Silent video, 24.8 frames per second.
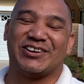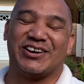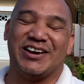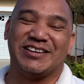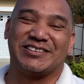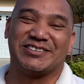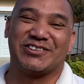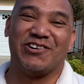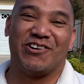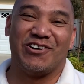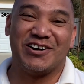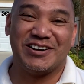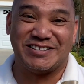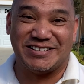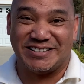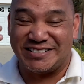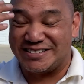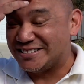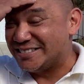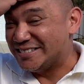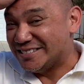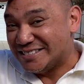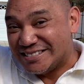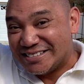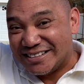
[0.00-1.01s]
It's
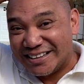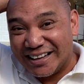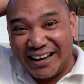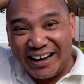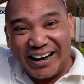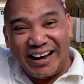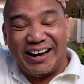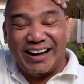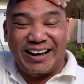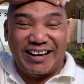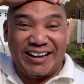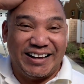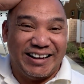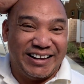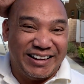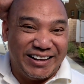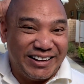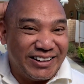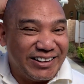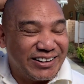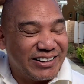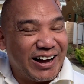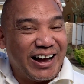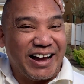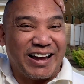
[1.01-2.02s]
gorgeous.
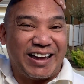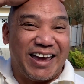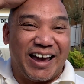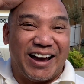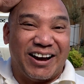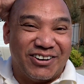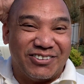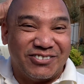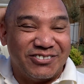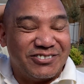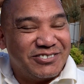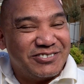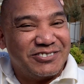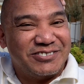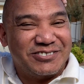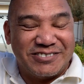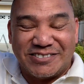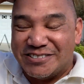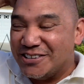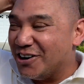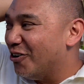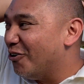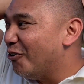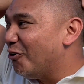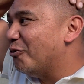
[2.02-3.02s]
I can't.
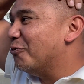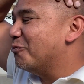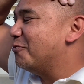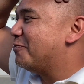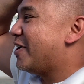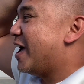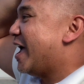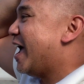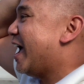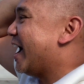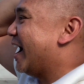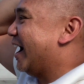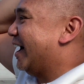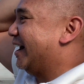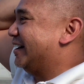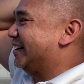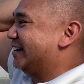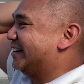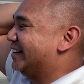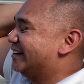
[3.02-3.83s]
Oh yeah.